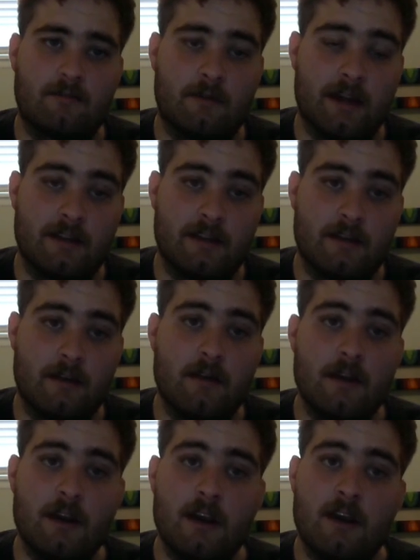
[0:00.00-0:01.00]
throughout the
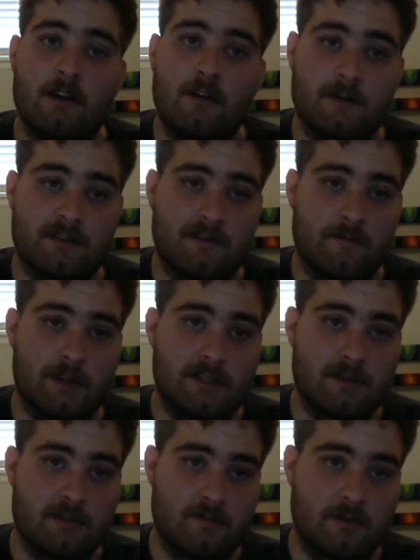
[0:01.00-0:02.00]
course of
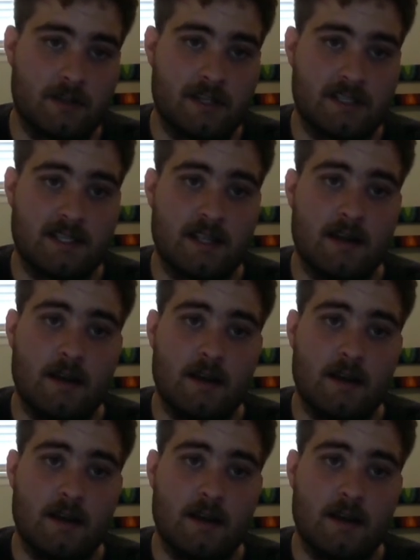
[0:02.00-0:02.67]
research for this.